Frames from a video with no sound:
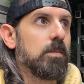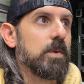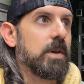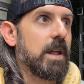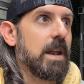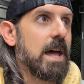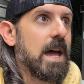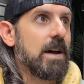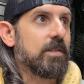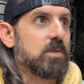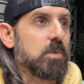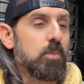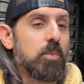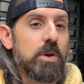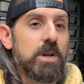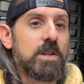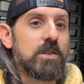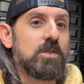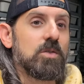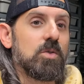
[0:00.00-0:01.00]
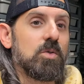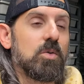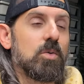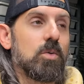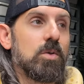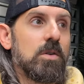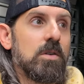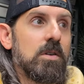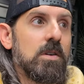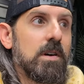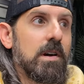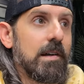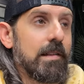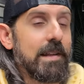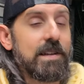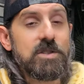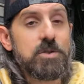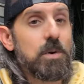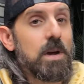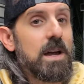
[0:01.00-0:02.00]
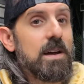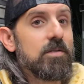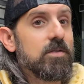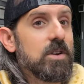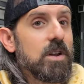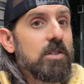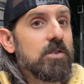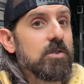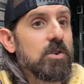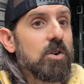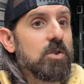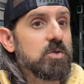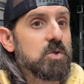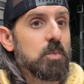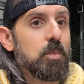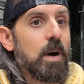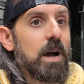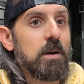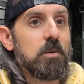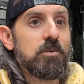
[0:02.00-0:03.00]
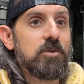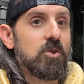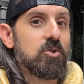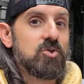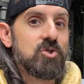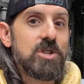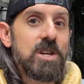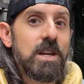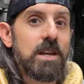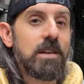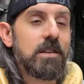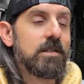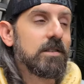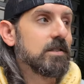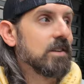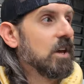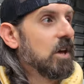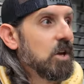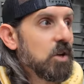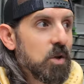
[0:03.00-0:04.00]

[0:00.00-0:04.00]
gonna have to breed it to unless you have another ultra pied with those genes,